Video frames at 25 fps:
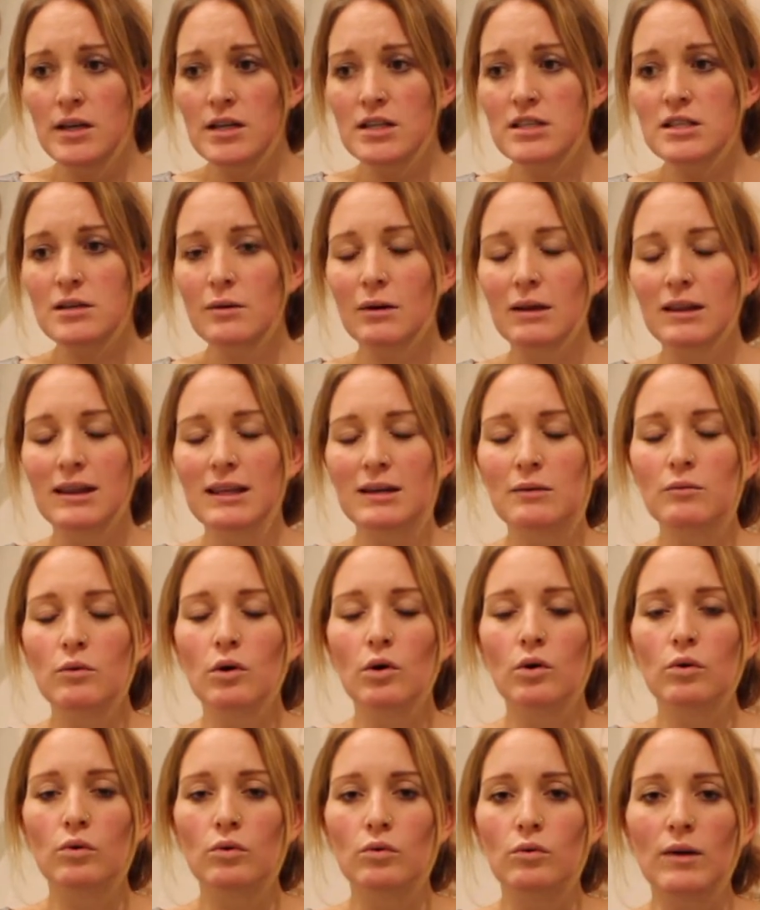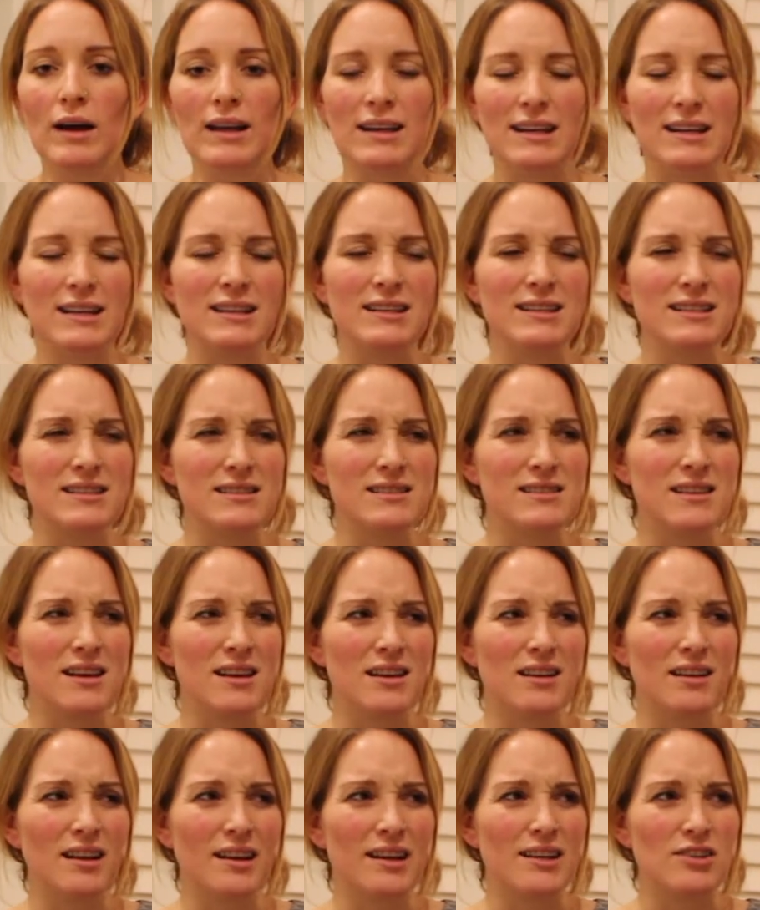So I think we're all, and it's
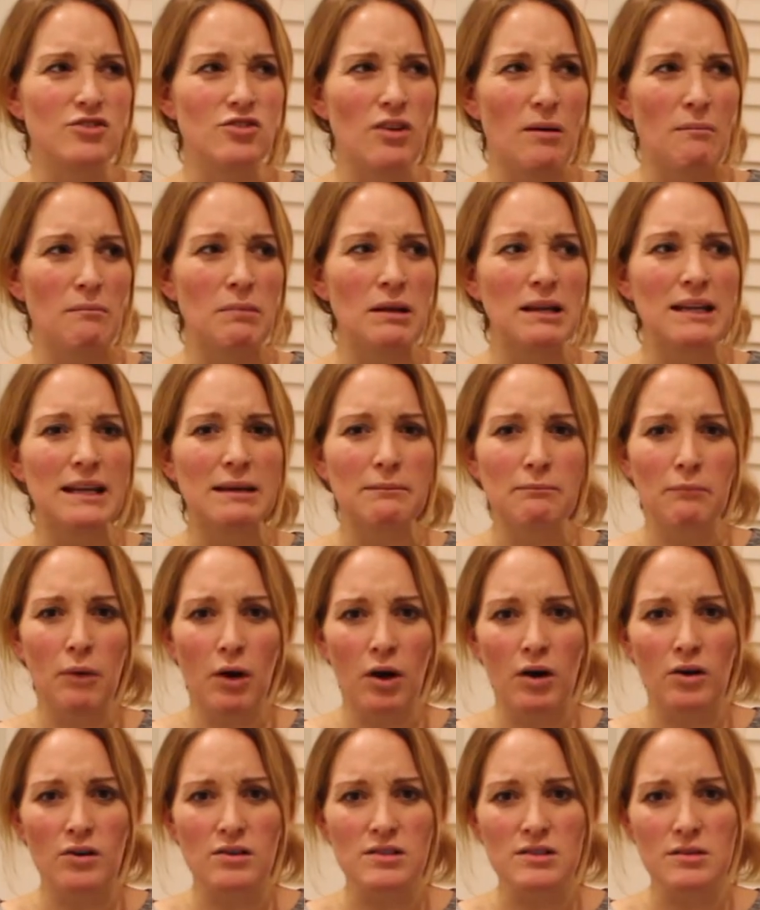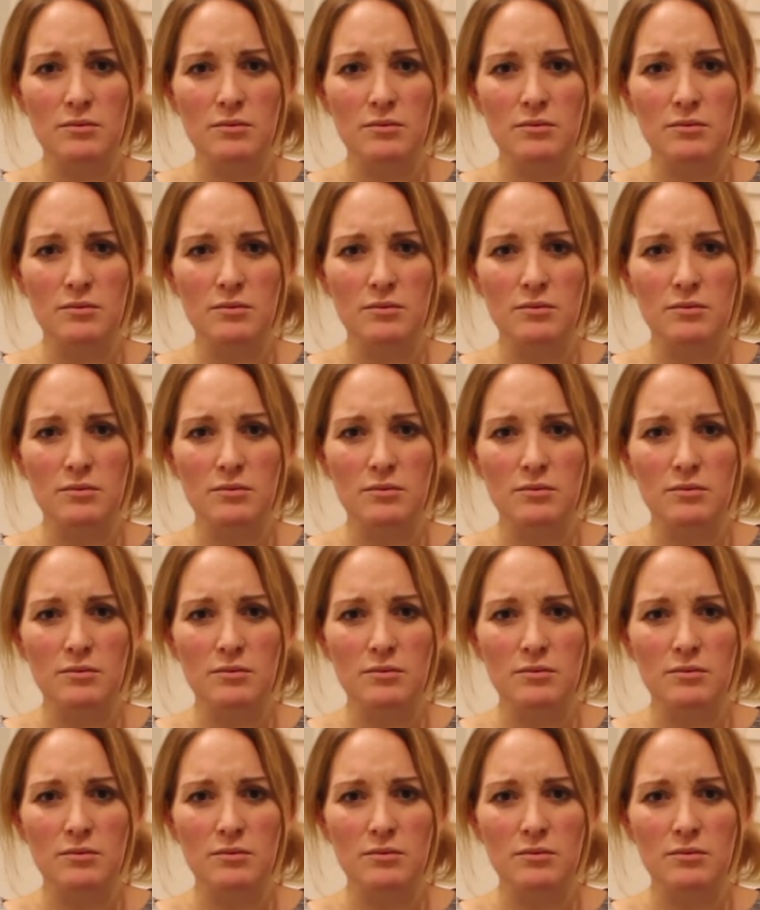at like a trampoline park,